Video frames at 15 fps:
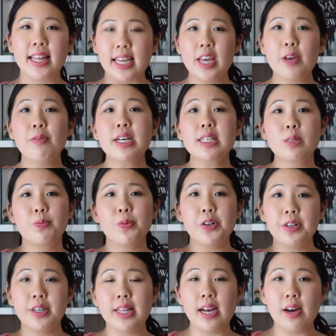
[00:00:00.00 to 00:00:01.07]
He was
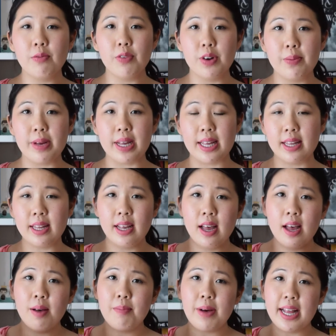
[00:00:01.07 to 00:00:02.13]
born a woman,
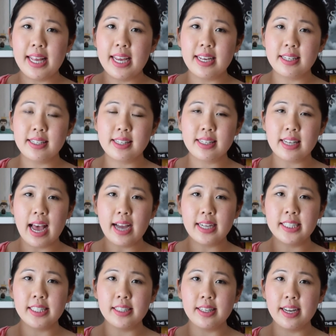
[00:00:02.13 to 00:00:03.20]
but he's
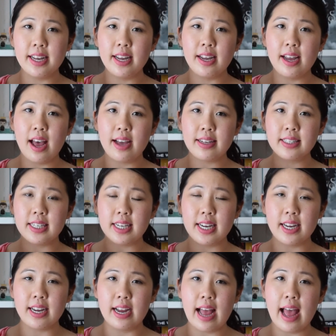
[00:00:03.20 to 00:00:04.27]
actually
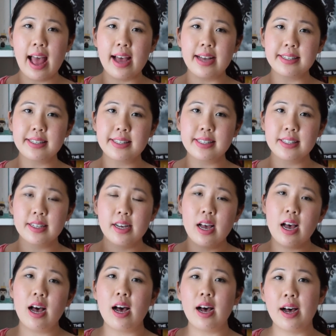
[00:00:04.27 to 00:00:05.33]
acting as
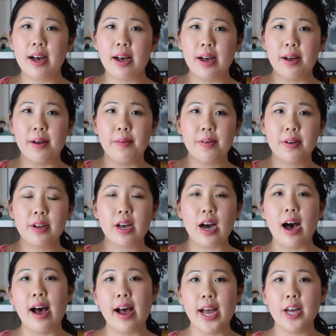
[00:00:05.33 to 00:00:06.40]
a
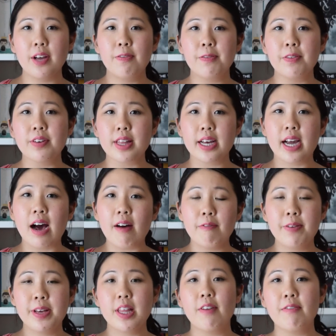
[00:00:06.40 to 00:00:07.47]
guy for the
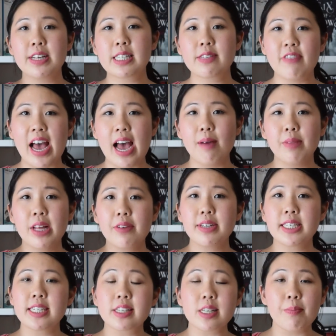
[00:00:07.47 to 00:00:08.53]
comfort of his family,
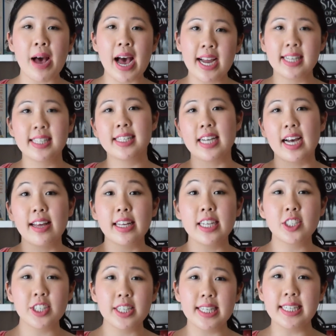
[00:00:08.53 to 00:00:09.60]
which is a Pakistani
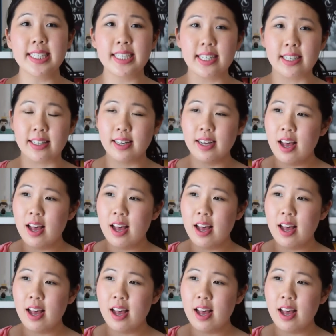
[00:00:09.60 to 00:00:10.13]
tradition.